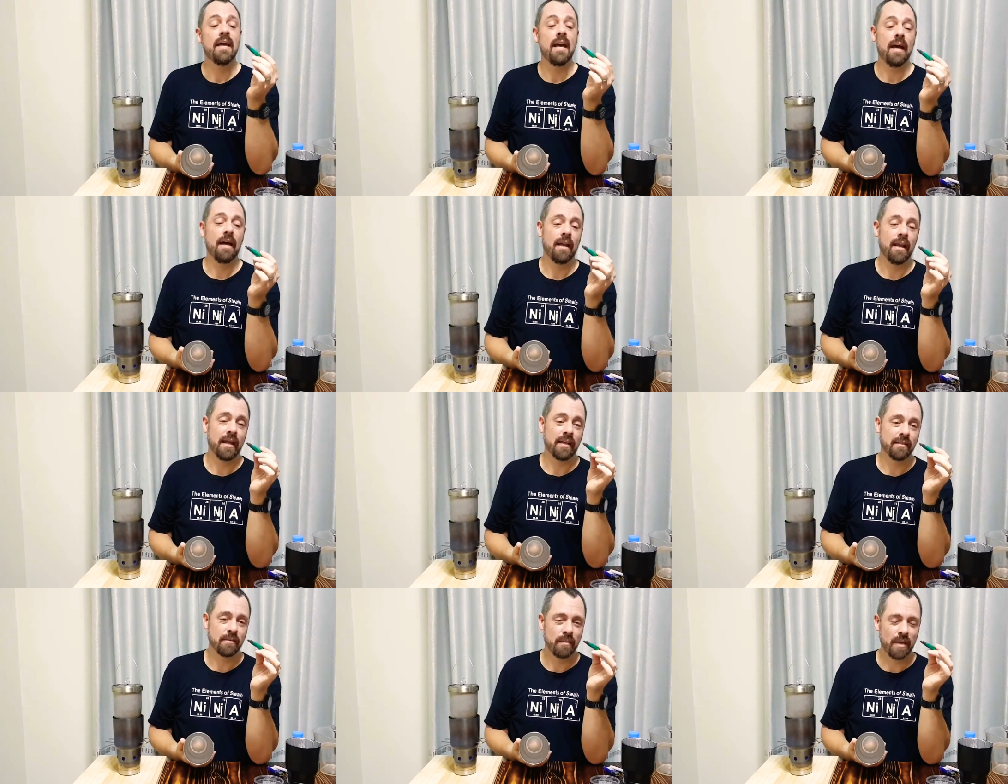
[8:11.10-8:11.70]

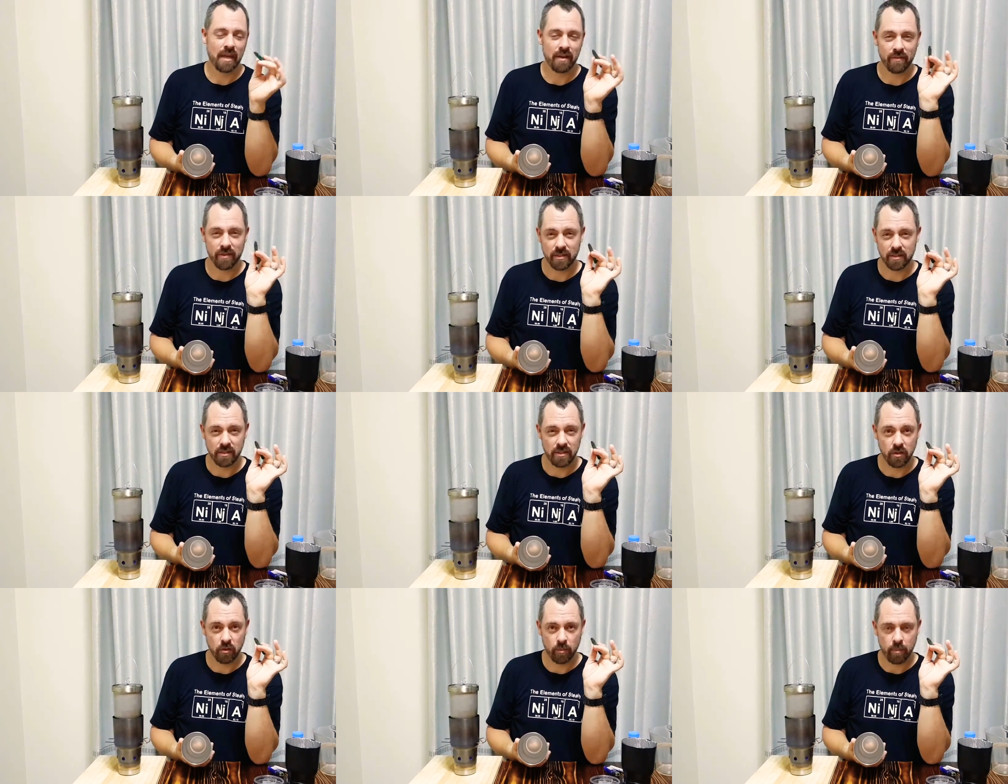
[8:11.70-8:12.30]
like some kind of a
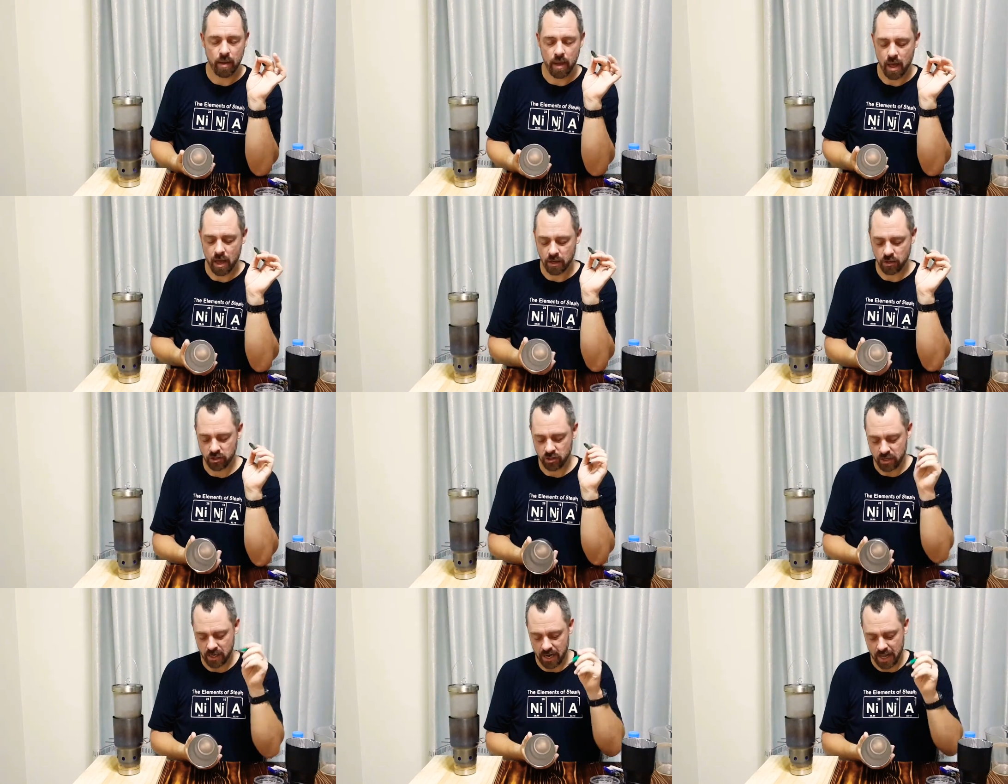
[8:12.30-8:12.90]
steel
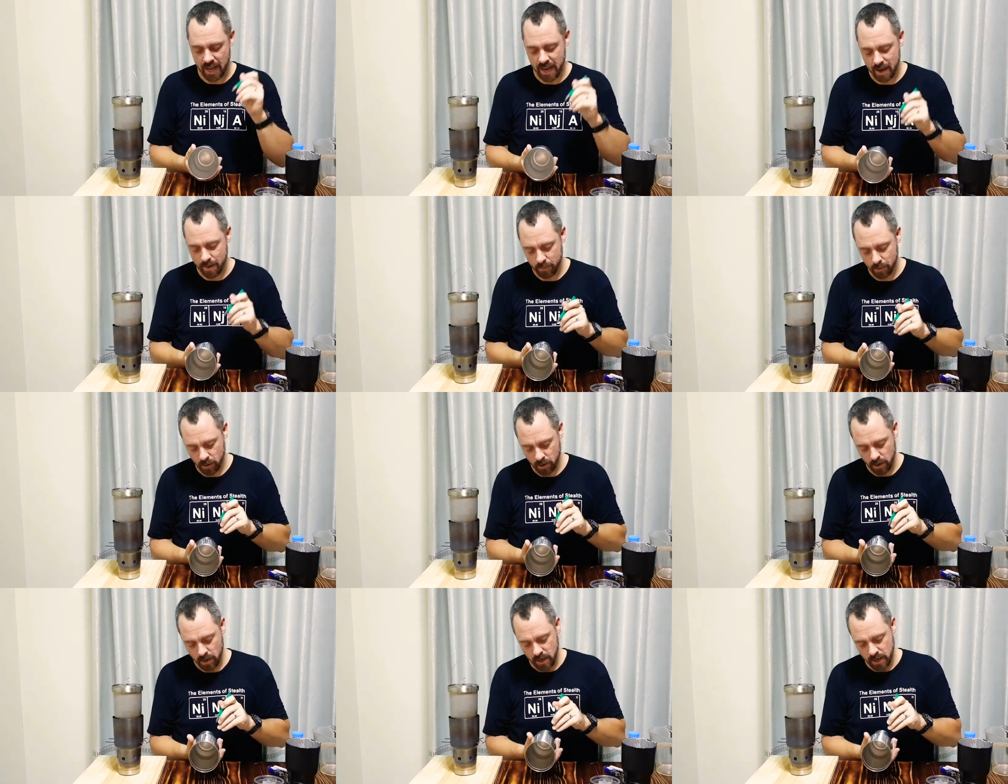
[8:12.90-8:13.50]
punch and a
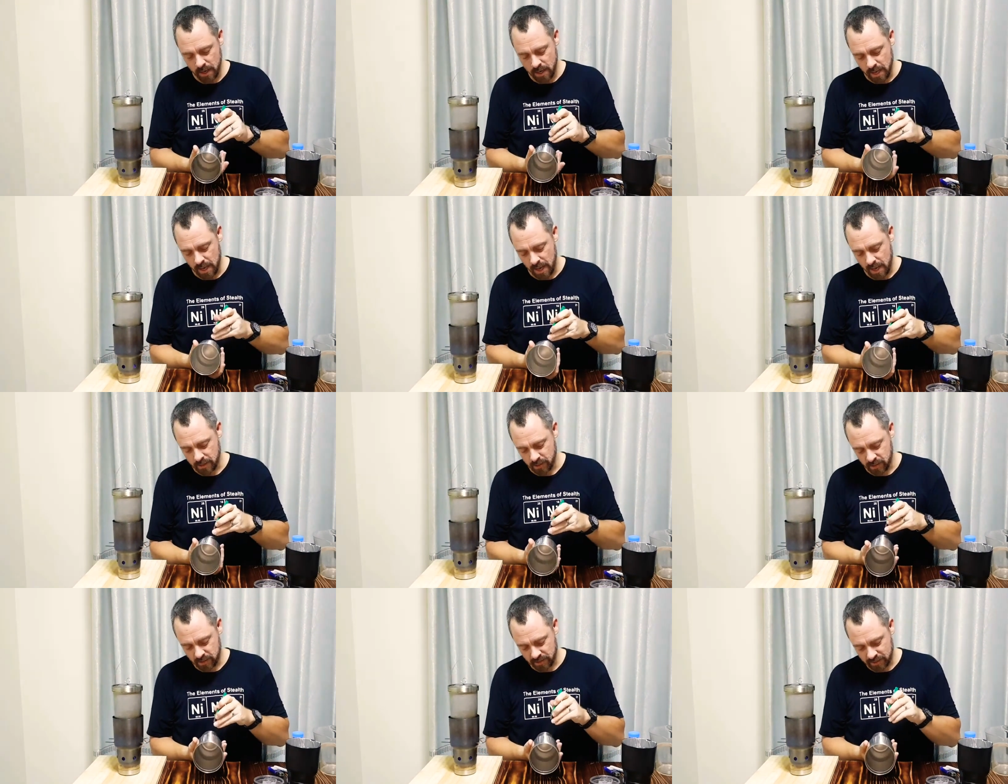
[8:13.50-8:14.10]
hammer
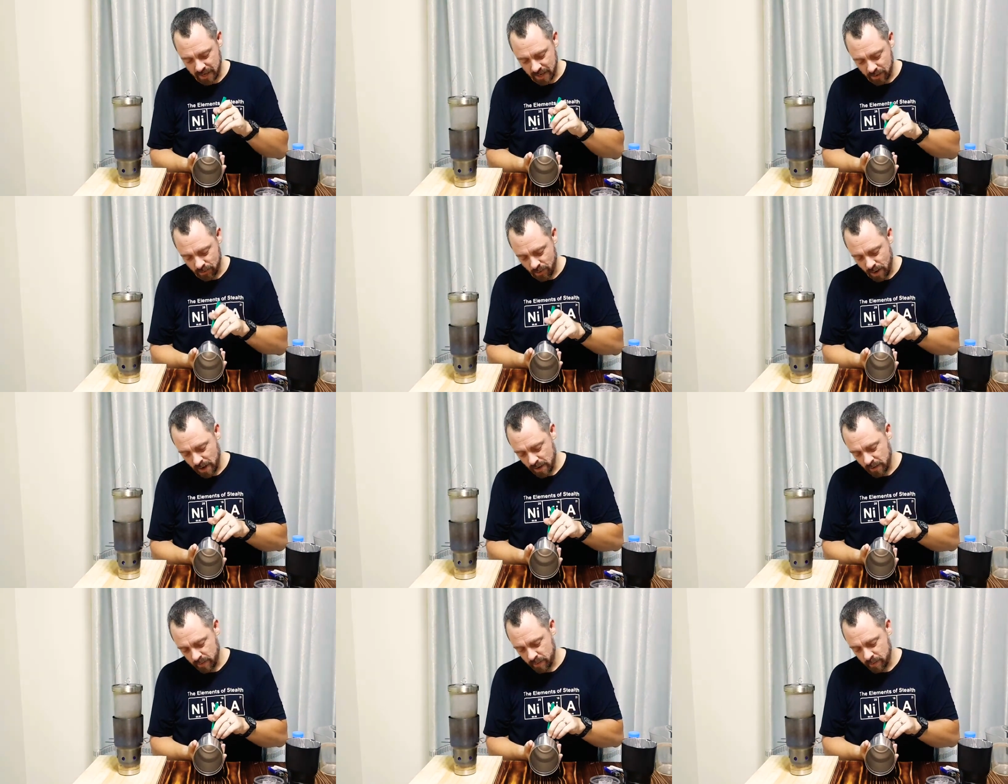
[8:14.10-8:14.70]
and just set it
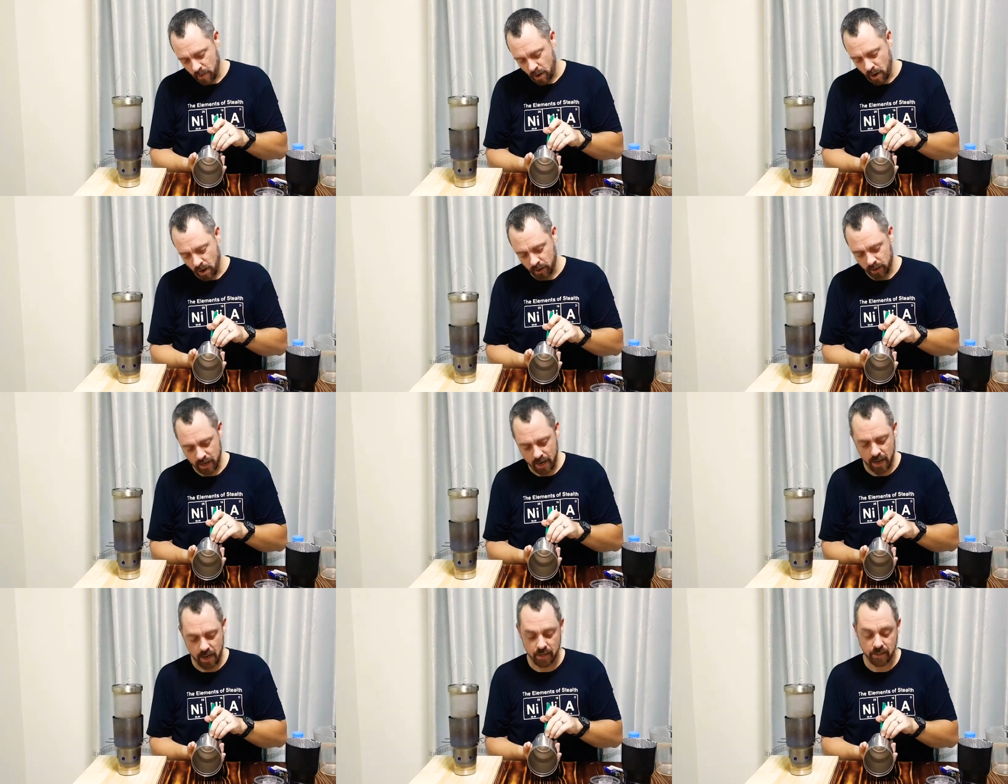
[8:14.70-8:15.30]
right on the
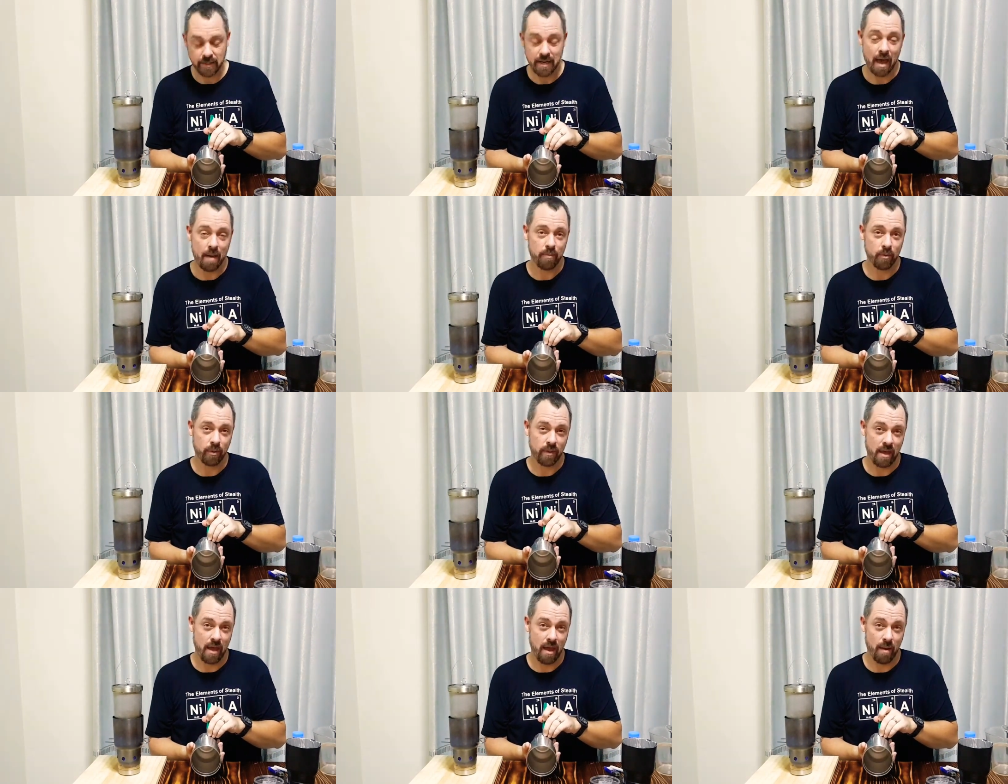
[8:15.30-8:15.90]
mark and tap it
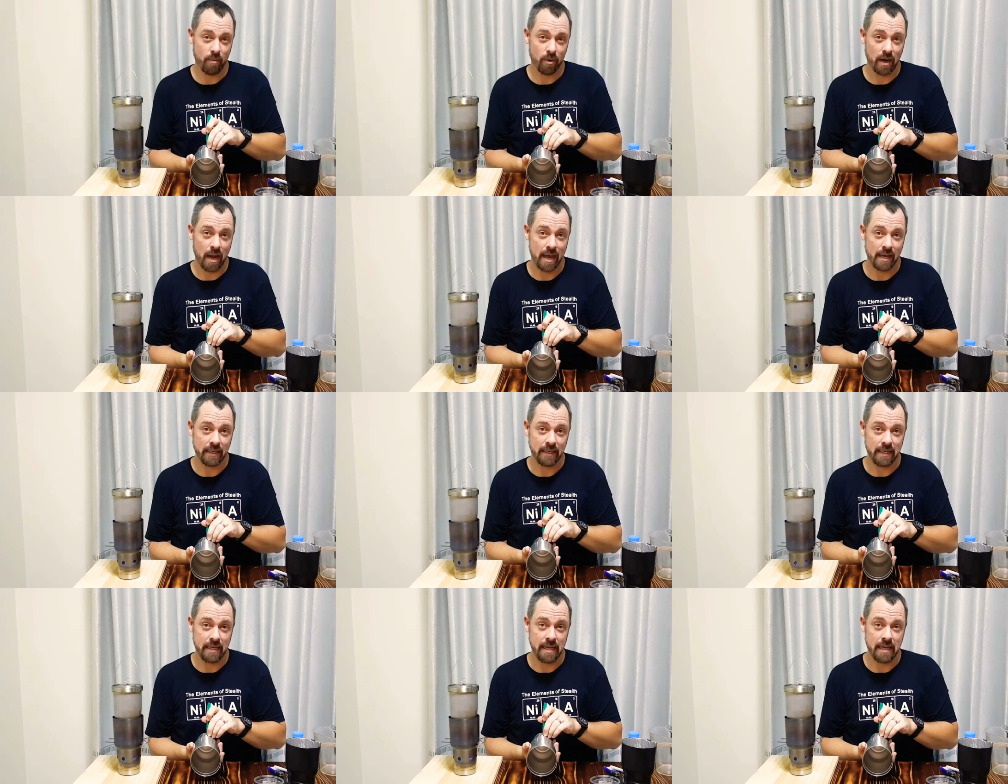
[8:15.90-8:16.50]
with a hammer
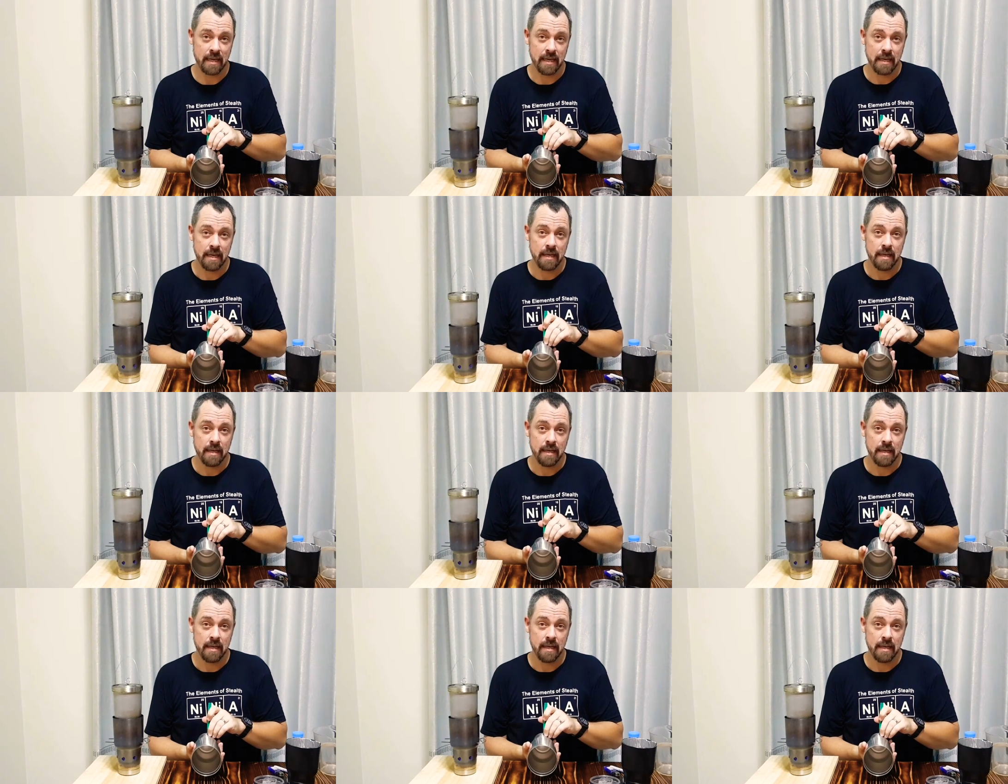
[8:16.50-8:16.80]
lightly.